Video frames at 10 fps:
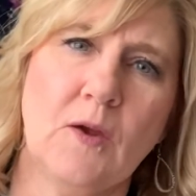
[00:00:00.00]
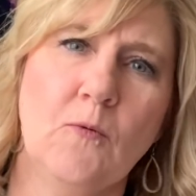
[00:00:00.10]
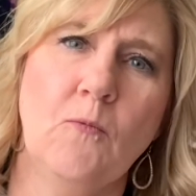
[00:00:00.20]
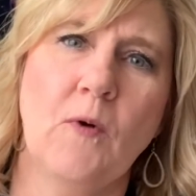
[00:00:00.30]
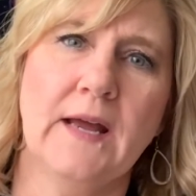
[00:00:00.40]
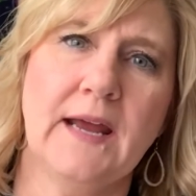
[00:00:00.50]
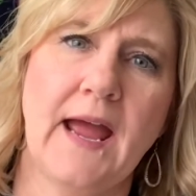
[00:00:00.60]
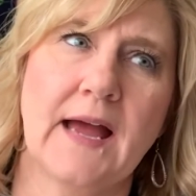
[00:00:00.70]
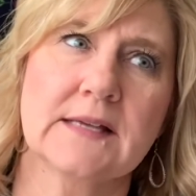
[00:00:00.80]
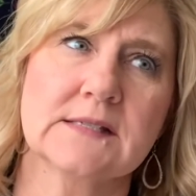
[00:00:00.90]
what
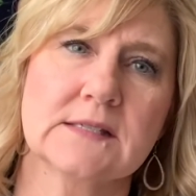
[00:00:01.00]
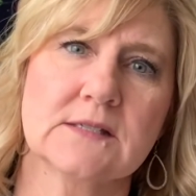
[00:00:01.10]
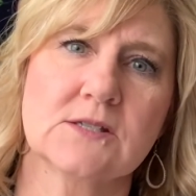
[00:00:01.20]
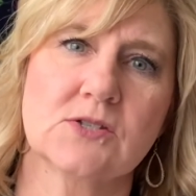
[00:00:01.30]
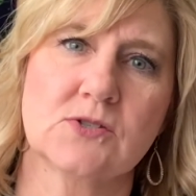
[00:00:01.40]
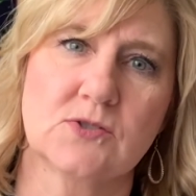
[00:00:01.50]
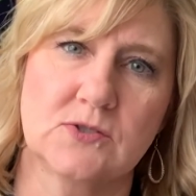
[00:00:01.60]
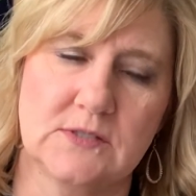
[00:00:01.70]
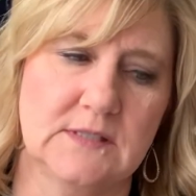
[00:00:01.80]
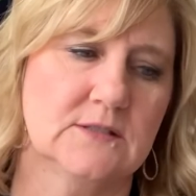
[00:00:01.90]
has st
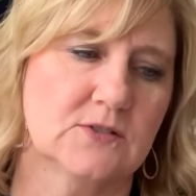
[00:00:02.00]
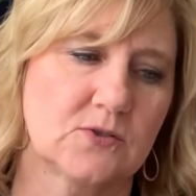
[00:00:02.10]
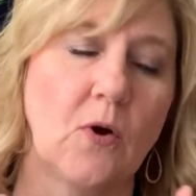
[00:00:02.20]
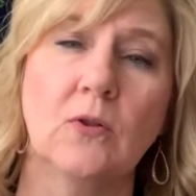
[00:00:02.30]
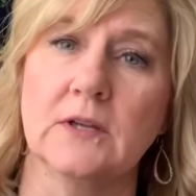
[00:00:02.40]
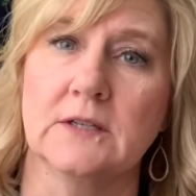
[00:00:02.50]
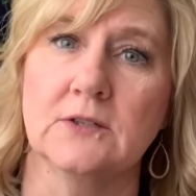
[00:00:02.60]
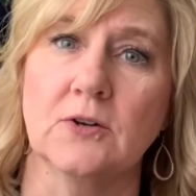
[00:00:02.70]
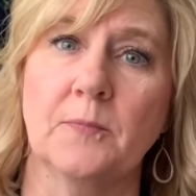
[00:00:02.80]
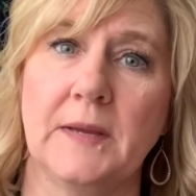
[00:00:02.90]
stolen
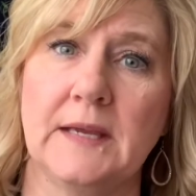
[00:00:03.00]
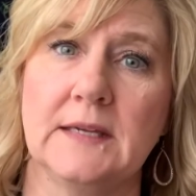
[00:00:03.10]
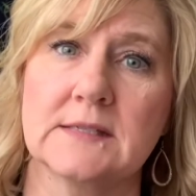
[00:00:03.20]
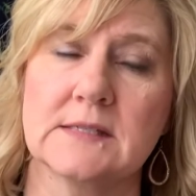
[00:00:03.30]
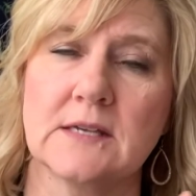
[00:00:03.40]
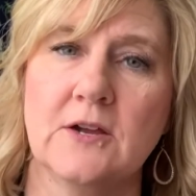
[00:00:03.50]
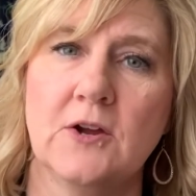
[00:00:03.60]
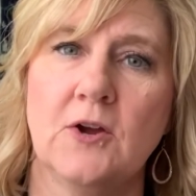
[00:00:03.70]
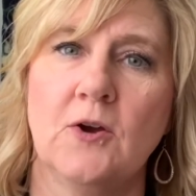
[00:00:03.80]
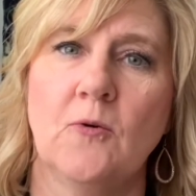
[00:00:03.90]
your peace?
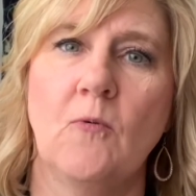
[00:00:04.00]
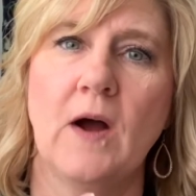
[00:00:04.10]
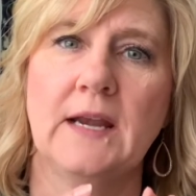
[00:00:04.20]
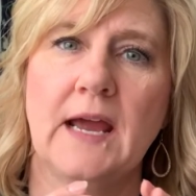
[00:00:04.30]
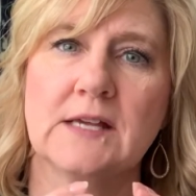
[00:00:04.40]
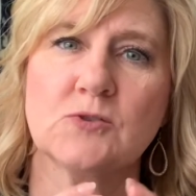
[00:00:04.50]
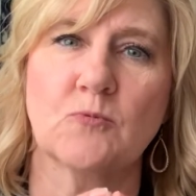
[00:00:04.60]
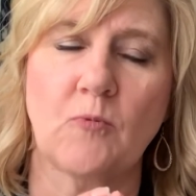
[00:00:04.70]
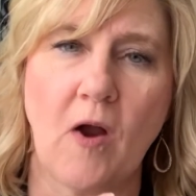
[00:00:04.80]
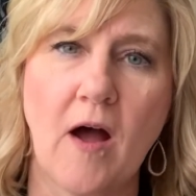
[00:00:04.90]
What has
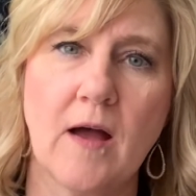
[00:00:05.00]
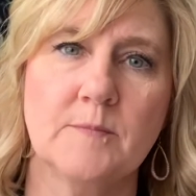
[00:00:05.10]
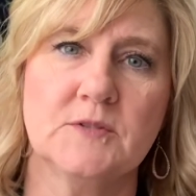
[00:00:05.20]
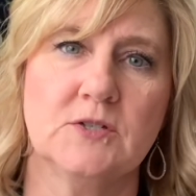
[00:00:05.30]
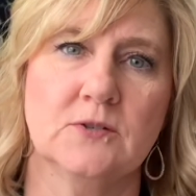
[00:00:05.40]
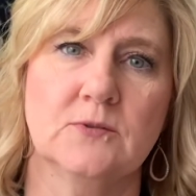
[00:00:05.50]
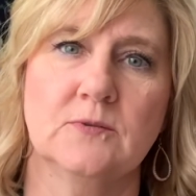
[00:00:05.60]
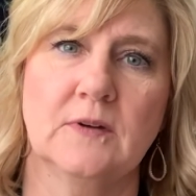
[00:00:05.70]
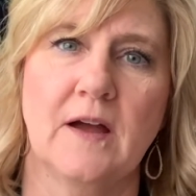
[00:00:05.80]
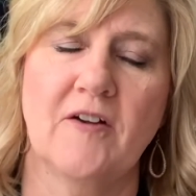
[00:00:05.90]
robbed
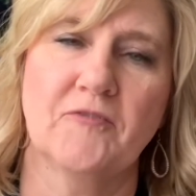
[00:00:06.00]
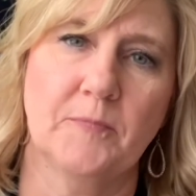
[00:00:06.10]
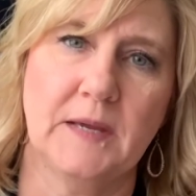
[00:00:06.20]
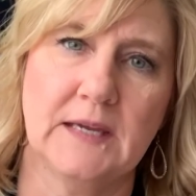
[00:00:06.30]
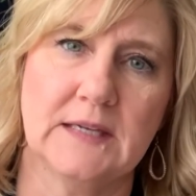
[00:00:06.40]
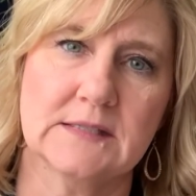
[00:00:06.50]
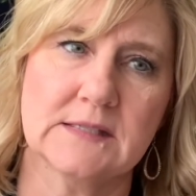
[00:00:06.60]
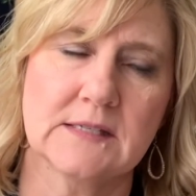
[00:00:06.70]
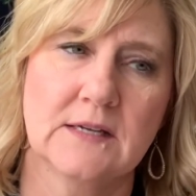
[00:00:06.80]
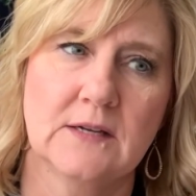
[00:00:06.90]
you of
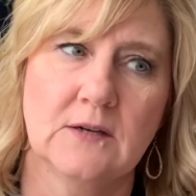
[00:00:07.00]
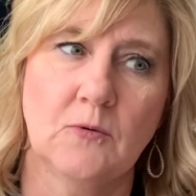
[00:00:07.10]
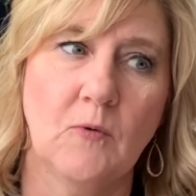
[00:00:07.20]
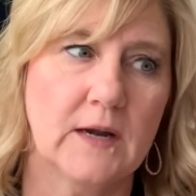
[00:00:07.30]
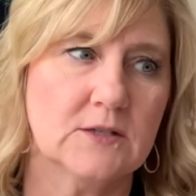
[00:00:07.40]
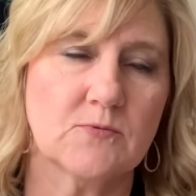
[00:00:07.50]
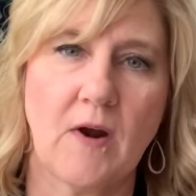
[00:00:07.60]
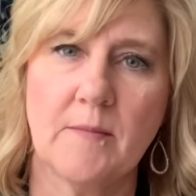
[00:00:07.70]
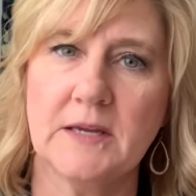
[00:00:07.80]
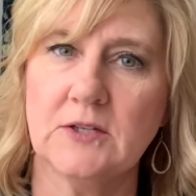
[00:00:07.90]
peace? What is
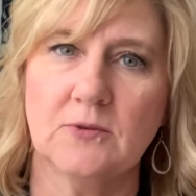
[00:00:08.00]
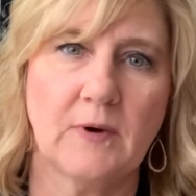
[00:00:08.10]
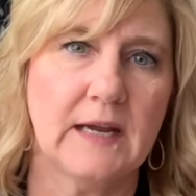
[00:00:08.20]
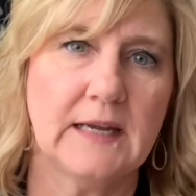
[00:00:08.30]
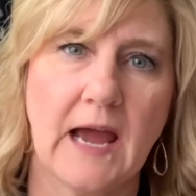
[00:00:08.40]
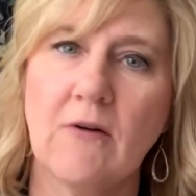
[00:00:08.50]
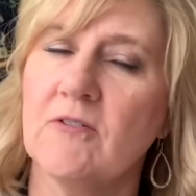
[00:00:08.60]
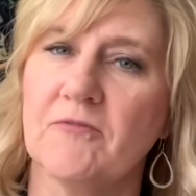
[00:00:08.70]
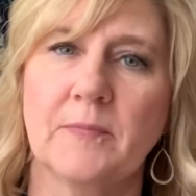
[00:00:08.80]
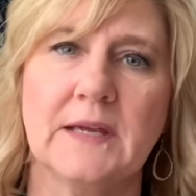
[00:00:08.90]
robbing you right now
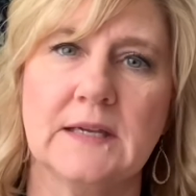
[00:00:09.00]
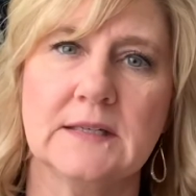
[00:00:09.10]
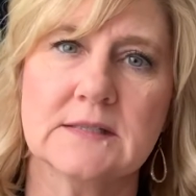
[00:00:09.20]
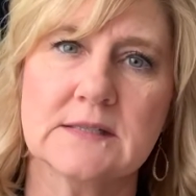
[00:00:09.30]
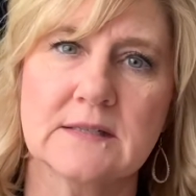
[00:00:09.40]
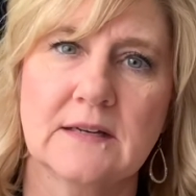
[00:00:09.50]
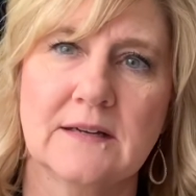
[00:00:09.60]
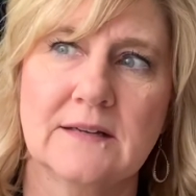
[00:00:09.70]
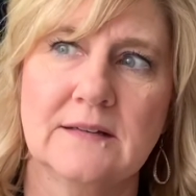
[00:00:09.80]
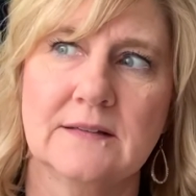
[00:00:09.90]
of peace?
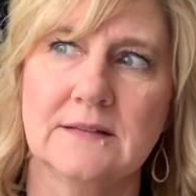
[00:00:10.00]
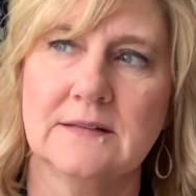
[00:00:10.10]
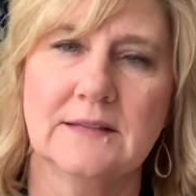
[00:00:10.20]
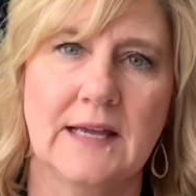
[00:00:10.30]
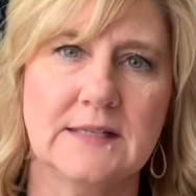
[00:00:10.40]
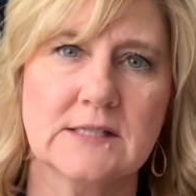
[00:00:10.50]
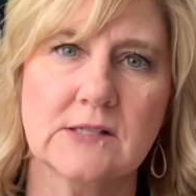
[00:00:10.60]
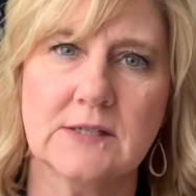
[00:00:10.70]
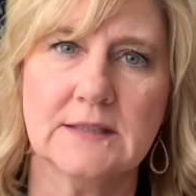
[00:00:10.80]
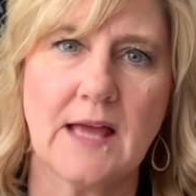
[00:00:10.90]
Let's
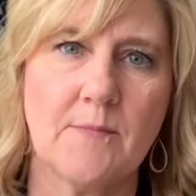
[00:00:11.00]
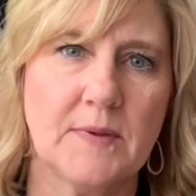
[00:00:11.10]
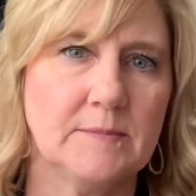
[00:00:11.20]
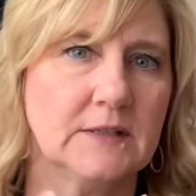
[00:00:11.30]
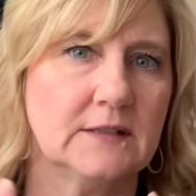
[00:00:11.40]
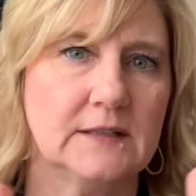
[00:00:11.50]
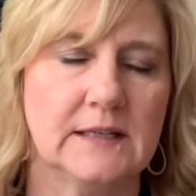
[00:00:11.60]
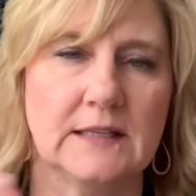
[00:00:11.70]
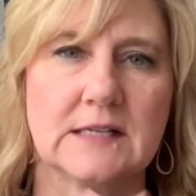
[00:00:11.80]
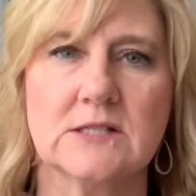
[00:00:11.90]
look at that biblically.
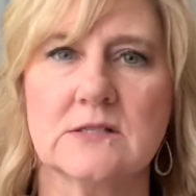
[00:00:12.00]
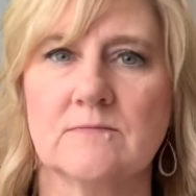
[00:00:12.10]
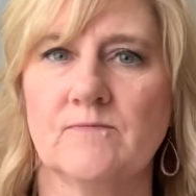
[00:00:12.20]
Let's